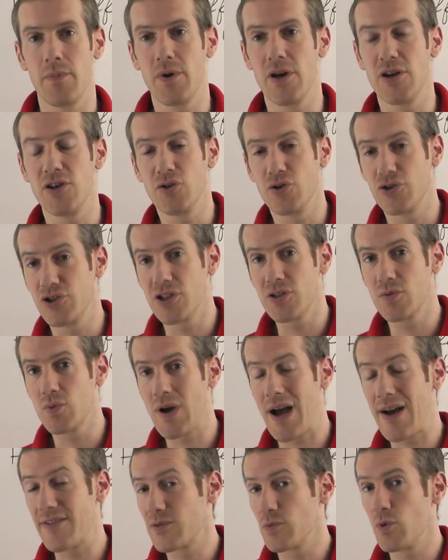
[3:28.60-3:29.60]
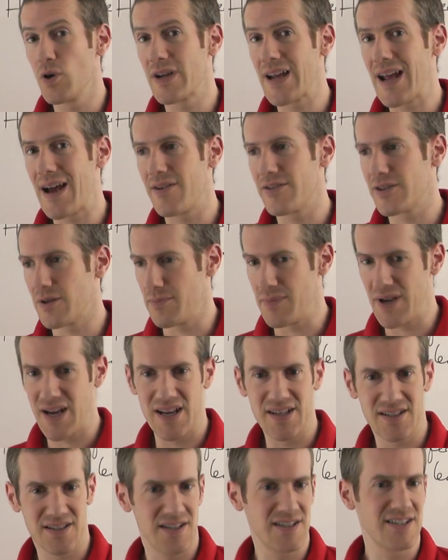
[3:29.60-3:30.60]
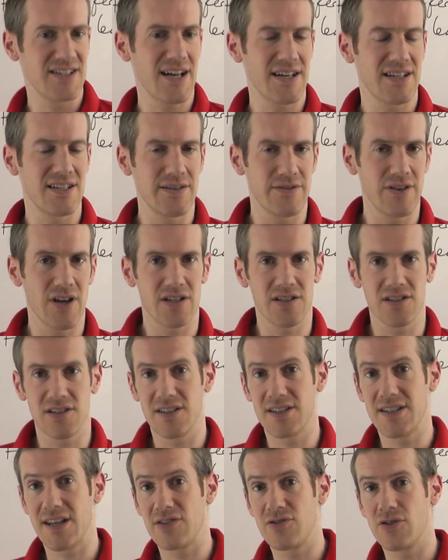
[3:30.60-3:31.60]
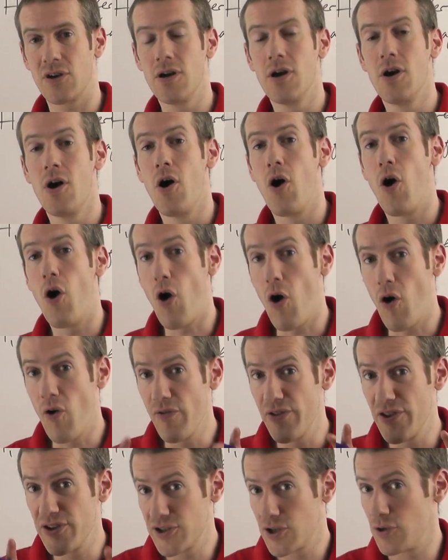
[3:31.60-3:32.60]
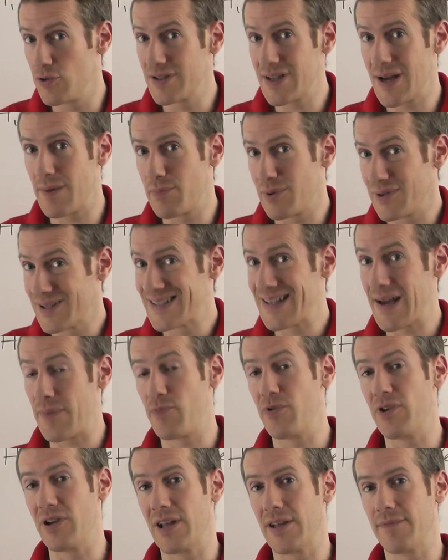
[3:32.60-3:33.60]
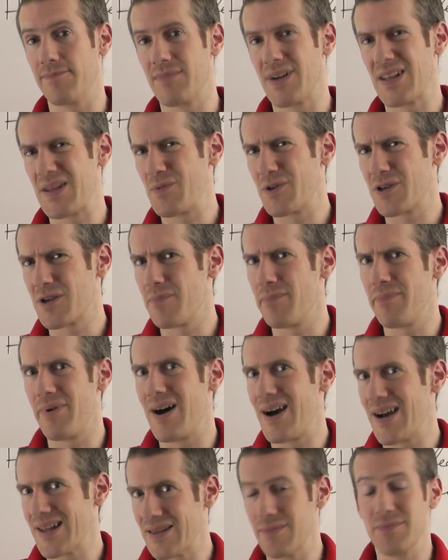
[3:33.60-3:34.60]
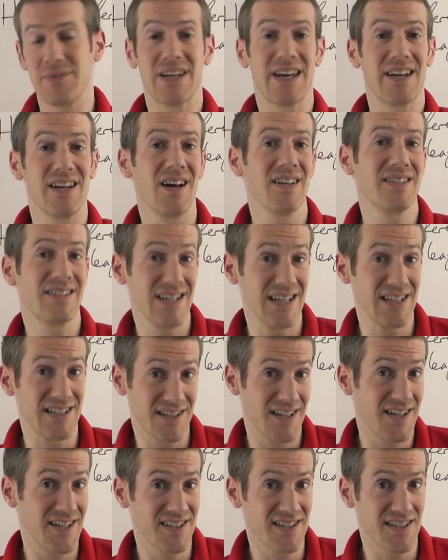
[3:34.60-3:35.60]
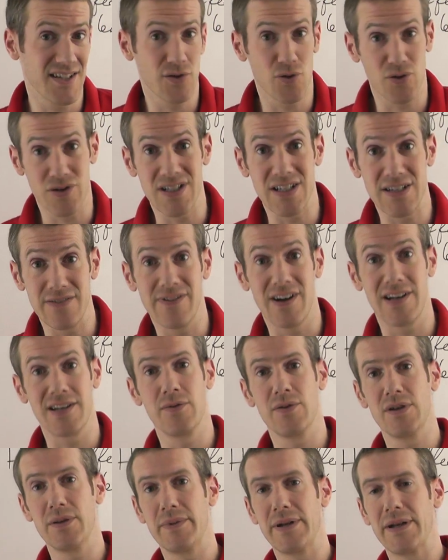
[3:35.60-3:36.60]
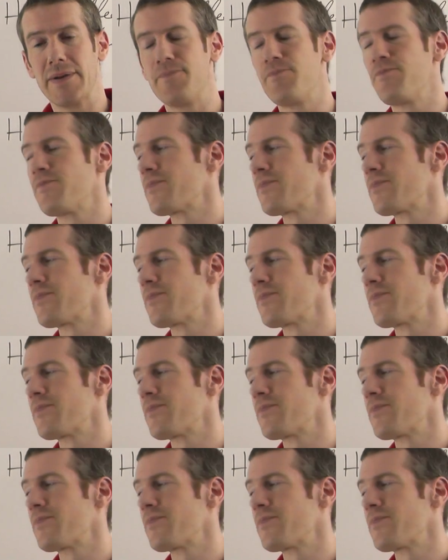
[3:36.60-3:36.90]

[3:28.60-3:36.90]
you'll just have to work out the means and the standard deviations, etc., of the two samples separately, and then we'll combine them to get our t-statistic or t-value in a minute.